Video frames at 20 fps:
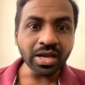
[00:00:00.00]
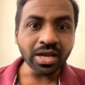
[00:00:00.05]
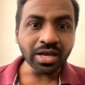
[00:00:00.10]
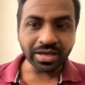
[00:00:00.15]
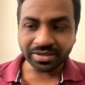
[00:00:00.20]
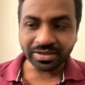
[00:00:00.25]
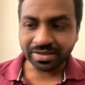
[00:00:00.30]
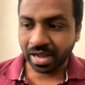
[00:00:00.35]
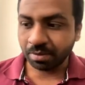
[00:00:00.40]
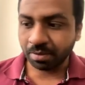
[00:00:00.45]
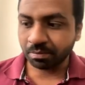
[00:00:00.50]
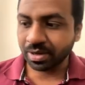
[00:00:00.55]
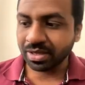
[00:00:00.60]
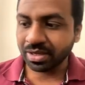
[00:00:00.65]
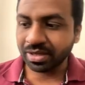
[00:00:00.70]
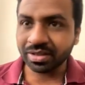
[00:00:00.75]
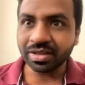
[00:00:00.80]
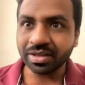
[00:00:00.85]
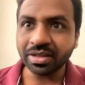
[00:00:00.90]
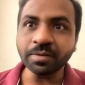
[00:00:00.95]
is
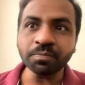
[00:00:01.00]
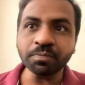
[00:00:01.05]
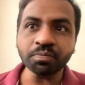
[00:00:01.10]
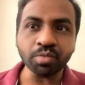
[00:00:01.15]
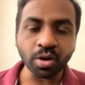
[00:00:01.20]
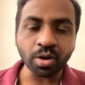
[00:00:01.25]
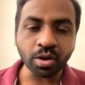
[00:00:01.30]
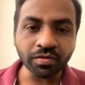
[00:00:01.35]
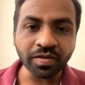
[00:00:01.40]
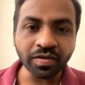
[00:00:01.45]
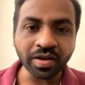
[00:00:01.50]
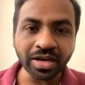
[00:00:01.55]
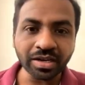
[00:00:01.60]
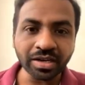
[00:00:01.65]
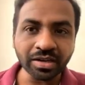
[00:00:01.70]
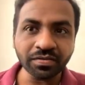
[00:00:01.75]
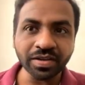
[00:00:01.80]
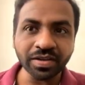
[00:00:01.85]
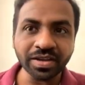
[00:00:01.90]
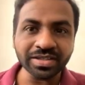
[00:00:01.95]
happening in the
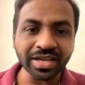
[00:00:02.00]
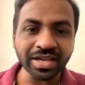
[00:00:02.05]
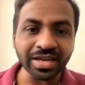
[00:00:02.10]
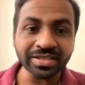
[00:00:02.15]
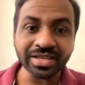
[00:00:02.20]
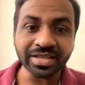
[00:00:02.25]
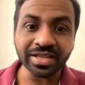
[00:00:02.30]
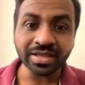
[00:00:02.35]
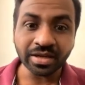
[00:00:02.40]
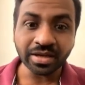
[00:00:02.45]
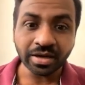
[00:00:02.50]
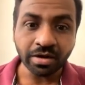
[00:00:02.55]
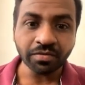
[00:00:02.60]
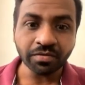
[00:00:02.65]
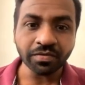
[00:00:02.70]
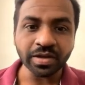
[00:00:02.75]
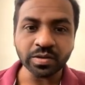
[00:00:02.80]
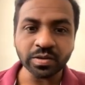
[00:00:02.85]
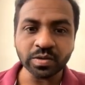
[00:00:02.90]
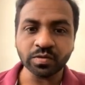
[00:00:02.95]
proliferative phase. That is the third
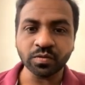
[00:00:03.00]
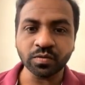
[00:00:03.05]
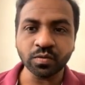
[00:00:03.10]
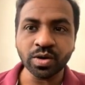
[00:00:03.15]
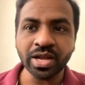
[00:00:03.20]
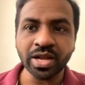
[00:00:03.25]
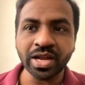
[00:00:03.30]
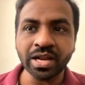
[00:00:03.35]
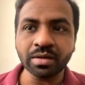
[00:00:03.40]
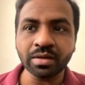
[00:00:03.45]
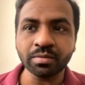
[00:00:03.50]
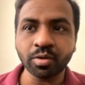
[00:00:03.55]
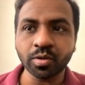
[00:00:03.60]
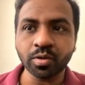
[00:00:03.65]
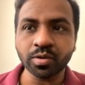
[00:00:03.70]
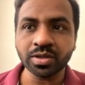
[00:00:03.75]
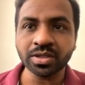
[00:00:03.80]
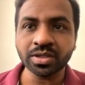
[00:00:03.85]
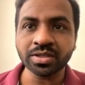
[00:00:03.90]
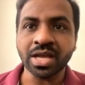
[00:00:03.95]
phase of wound healing
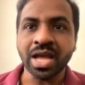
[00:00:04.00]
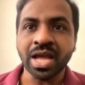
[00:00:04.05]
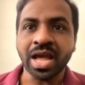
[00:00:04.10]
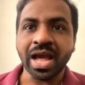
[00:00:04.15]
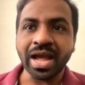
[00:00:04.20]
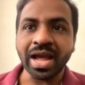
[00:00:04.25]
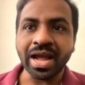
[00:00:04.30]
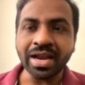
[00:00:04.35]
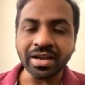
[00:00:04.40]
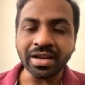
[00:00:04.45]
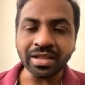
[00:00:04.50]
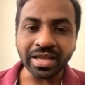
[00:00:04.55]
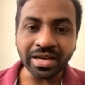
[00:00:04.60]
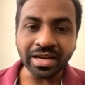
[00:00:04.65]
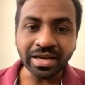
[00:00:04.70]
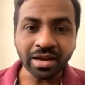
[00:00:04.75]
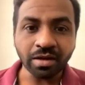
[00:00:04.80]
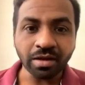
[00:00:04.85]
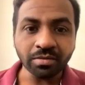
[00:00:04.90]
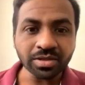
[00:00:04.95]
process. And
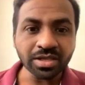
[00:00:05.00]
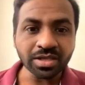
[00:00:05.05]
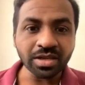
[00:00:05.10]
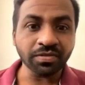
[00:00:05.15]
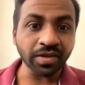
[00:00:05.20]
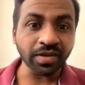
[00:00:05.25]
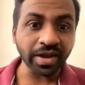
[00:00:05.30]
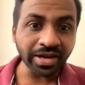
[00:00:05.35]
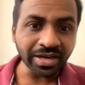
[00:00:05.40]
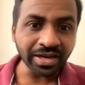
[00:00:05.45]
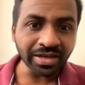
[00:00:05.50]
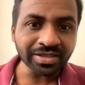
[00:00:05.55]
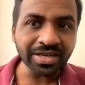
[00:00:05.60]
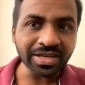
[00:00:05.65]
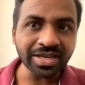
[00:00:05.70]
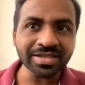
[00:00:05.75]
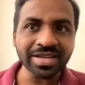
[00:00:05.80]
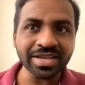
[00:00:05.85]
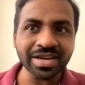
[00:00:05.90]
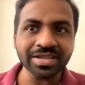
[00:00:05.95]
then comes the final
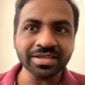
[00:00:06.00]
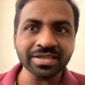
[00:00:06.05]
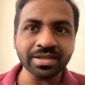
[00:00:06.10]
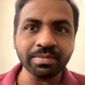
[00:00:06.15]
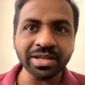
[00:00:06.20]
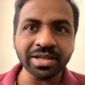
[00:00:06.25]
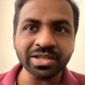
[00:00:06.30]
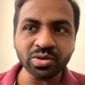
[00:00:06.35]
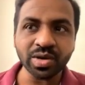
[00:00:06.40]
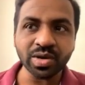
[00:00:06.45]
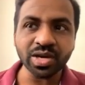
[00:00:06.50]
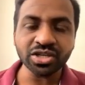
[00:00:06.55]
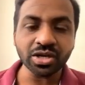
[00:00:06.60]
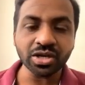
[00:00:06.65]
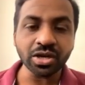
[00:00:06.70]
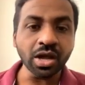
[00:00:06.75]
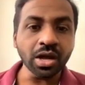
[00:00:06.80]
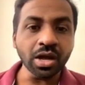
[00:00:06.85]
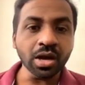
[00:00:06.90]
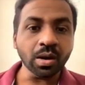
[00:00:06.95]
stage, that is the
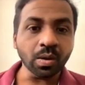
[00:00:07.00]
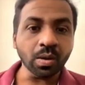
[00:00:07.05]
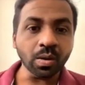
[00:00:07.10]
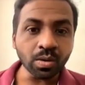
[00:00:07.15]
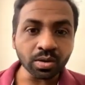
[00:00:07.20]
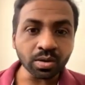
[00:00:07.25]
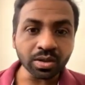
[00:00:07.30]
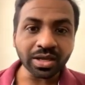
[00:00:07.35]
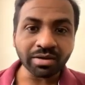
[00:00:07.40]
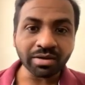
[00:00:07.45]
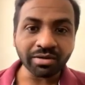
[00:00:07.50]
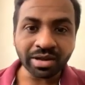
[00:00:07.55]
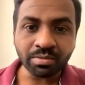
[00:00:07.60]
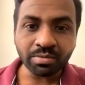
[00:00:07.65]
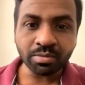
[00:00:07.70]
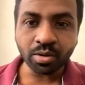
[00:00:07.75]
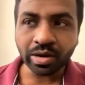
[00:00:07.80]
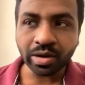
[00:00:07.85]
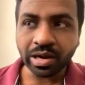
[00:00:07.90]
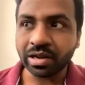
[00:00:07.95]
maturation or the
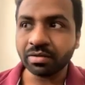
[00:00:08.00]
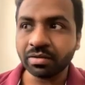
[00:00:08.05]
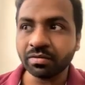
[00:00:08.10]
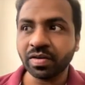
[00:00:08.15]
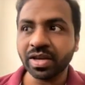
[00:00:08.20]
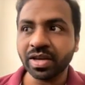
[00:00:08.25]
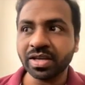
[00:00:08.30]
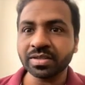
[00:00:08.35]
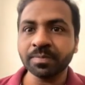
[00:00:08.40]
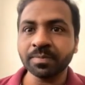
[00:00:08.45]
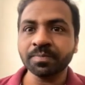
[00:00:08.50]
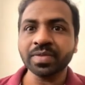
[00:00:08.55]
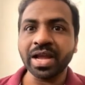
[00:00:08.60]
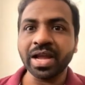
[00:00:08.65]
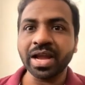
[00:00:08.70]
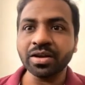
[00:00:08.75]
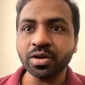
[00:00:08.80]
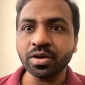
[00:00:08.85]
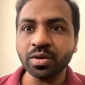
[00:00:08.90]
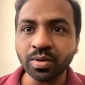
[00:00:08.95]
remodeling phase.
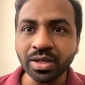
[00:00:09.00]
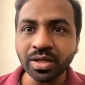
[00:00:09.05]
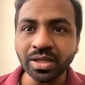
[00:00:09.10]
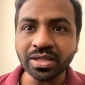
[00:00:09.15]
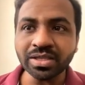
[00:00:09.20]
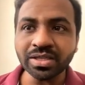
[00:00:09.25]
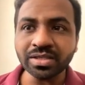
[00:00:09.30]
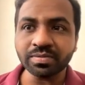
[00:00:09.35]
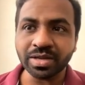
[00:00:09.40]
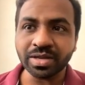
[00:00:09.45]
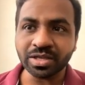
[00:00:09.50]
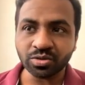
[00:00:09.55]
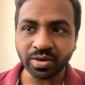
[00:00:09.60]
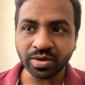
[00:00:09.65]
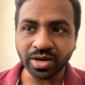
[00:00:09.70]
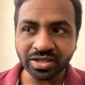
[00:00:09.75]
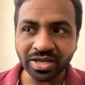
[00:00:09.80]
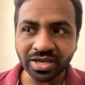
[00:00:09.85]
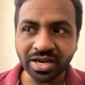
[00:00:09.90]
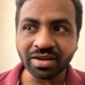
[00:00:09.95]
And during this
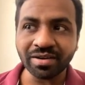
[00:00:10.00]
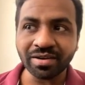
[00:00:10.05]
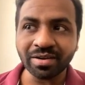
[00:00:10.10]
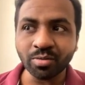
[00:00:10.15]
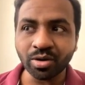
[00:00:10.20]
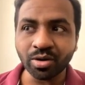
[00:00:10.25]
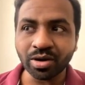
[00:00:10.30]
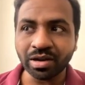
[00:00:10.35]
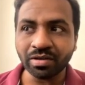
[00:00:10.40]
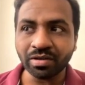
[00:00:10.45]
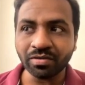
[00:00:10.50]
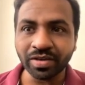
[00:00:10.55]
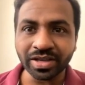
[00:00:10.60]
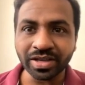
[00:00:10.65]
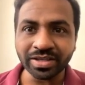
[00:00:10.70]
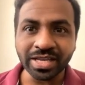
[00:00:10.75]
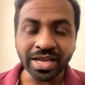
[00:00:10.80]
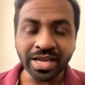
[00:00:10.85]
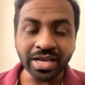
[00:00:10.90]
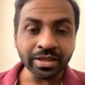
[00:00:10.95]
maturation and remodeling
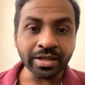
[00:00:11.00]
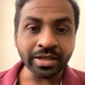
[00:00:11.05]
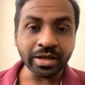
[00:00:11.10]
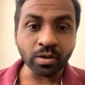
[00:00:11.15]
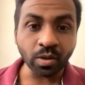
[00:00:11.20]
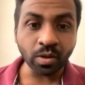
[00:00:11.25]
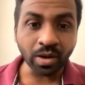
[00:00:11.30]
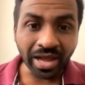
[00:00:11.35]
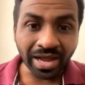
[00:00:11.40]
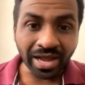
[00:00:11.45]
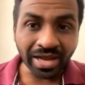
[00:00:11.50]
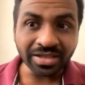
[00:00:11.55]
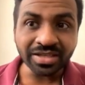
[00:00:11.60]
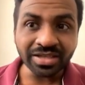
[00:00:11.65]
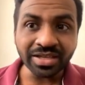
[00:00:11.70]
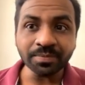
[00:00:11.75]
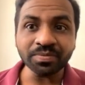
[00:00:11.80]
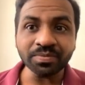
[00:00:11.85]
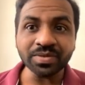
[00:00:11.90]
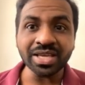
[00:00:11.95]
phase, the
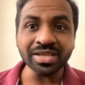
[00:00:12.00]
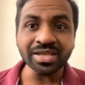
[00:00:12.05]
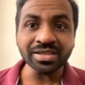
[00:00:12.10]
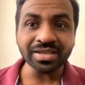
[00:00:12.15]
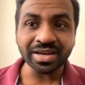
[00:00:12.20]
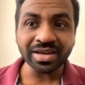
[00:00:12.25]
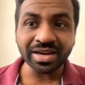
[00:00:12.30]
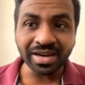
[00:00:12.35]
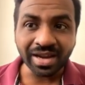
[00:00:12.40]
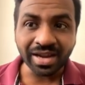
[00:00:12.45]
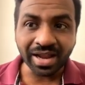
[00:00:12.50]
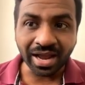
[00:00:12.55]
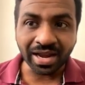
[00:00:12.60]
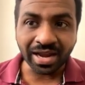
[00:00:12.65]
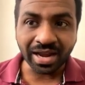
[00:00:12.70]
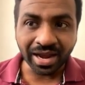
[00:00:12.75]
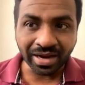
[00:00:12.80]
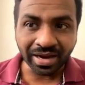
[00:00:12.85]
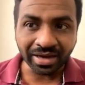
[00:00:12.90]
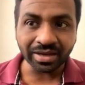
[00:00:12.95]
collagen is
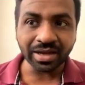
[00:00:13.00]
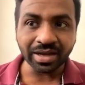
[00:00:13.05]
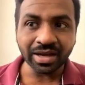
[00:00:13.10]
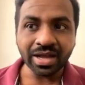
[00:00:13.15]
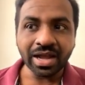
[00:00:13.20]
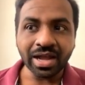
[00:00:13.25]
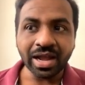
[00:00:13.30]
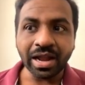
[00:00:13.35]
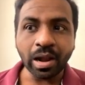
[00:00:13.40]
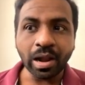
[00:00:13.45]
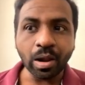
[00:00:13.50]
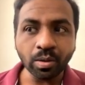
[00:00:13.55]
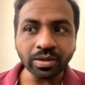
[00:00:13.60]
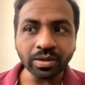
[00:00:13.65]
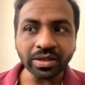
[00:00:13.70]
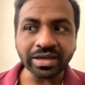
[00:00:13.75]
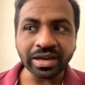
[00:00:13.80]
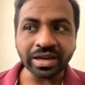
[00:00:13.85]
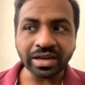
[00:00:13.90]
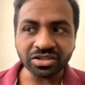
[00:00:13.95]
realigned along
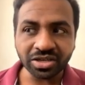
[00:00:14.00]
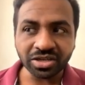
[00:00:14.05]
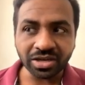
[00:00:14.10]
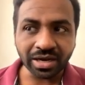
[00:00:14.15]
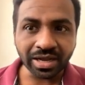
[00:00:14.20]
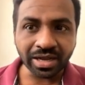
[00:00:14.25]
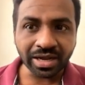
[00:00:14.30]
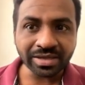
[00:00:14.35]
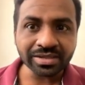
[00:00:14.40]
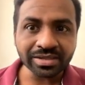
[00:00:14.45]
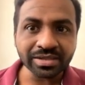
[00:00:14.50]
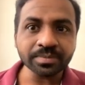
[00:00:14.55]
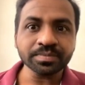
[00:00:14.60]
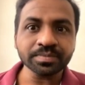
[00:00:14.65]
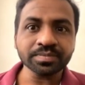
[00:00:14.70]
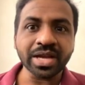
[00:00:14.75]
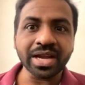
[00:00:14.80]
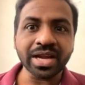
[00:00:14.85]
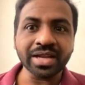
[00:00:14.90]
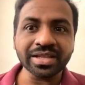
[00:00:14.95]
the tension lines,
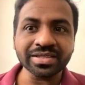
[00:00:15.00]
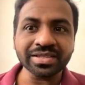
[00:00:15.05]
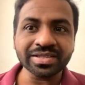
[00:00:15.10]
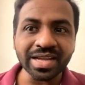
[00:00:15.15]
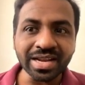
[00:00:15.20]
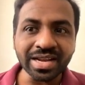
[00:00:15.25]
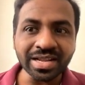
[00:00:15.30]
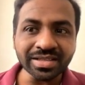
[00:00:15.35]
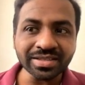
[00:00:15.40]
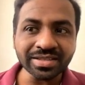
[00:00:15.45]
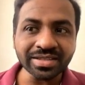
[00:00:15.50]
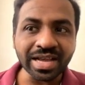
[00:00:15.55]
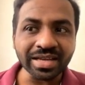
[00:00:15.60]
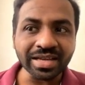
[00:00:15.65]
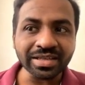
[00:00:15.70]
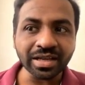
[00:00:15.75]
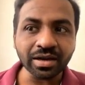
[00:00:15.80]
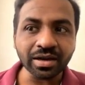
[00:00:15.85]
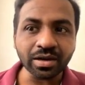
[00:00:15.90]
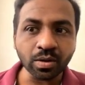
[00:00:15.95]
and the cells
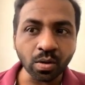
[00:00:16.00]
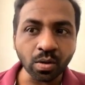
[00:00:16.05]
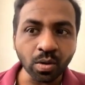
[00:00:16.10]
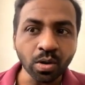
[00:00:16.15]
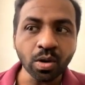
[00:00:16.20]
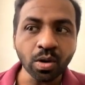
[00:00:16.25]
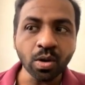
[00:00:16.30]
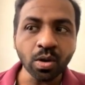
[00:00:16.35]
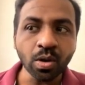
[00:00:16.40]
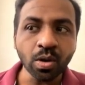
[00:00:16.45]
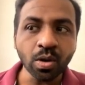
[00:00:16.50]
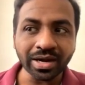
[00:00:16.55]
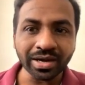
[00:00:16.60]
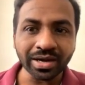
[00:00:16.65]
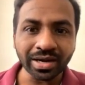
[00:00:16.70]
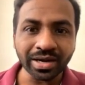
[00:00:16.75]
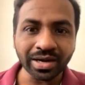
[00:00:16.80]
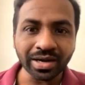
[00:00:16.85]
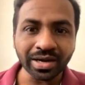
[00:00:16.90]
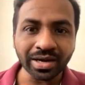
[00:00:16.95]
that are no longer
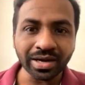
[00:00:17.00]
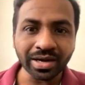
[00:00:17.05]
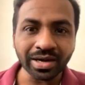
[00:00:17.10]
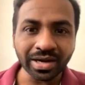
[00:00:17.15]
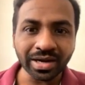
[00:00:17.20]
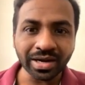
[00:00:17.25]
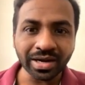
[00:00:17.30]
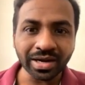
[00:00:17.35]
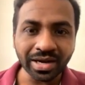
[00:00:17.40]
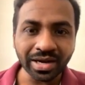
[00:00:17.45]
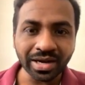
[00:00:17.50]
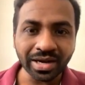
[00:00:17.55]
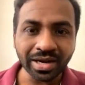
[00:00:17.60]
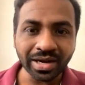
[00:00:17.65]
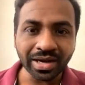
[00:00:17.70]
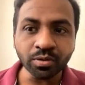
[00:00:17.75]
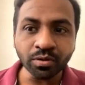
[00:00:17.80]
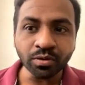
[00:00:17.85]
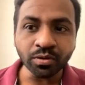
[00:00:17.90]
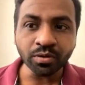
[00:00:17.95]
needed are
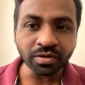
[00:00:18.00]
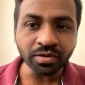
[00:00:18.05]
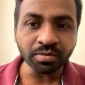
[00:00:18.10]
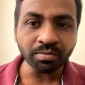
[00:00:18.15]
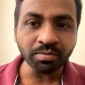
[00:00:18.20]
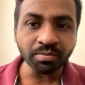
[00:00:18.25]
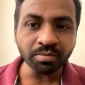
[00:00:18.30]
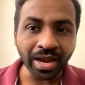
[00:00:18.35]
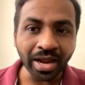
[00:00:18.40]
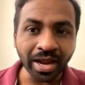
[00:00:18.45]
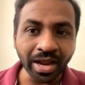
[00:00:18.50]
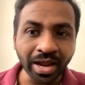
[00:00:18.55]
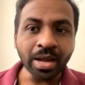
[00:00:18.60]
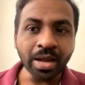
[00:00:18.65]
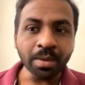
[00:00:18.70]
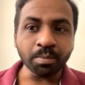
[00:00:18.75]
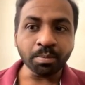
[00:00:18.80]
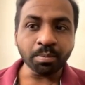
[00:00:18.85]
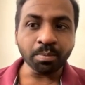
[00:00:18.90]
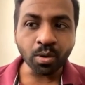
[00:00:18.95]
removed by
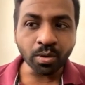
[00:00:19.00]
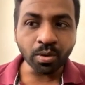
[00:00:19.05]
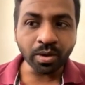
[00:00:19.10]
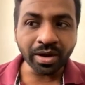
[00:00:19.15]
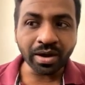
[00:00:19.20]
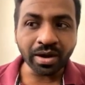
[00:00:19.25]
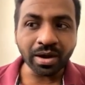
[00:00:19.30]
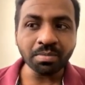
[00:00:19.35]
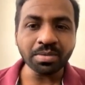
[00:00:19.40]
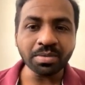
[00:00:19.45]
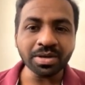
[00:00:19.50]
programmed